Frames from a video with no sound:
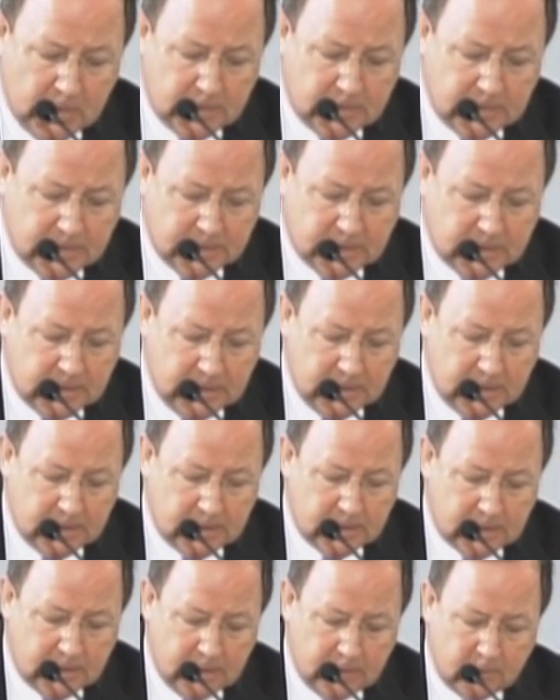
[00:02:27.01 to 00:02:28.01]

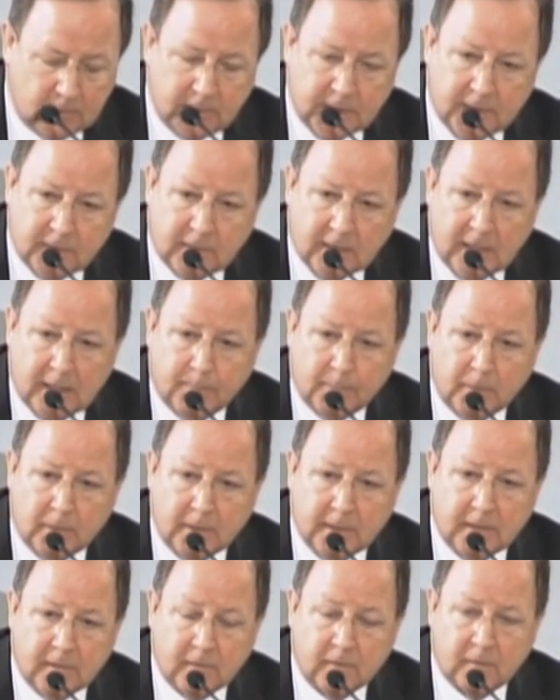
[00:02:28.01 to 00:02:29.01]
Another
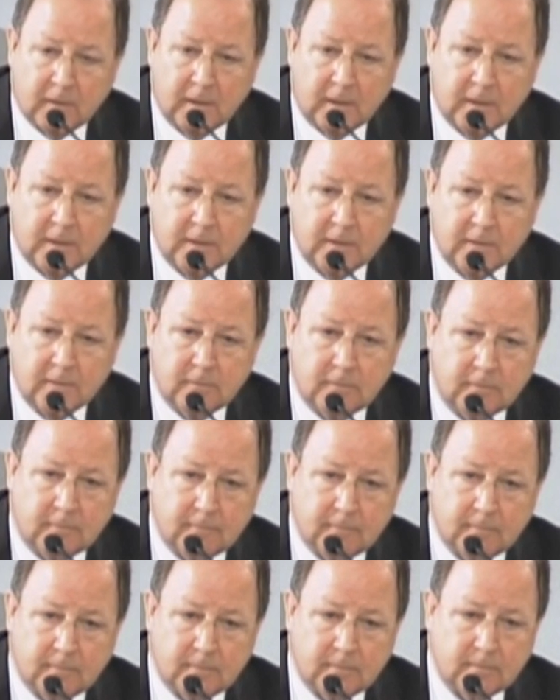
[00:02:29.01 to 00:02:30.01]
example is
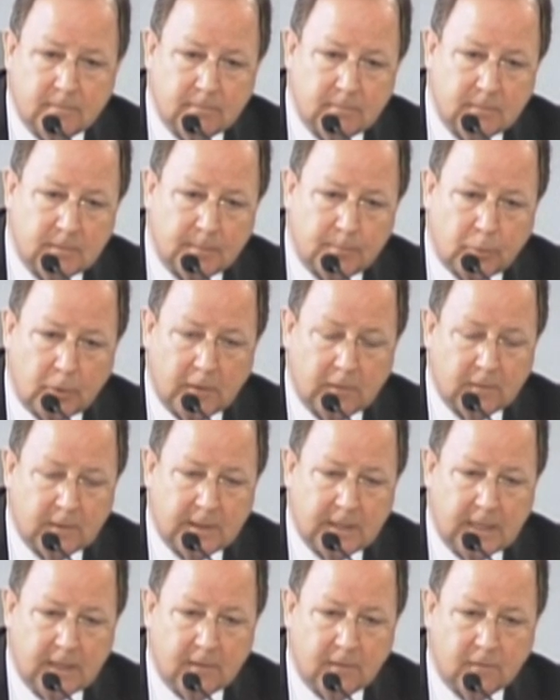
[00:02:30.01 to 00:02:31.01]
the
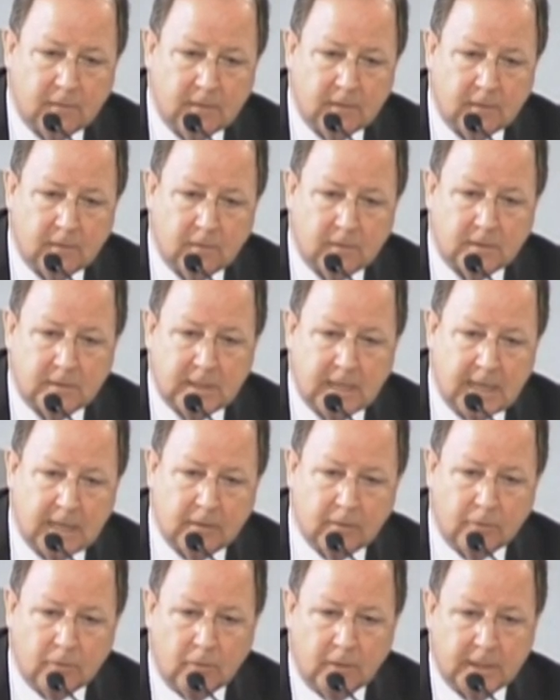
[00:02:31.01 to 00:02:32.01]
President has this
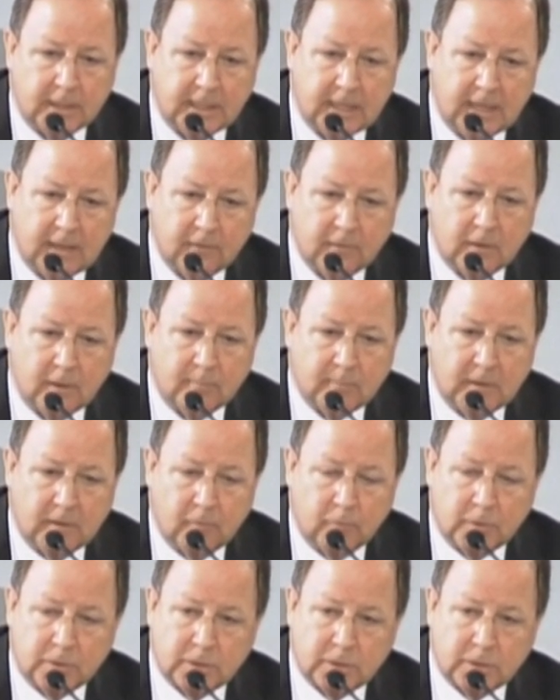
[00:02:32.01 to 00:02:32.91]
attack on oil and gas companies,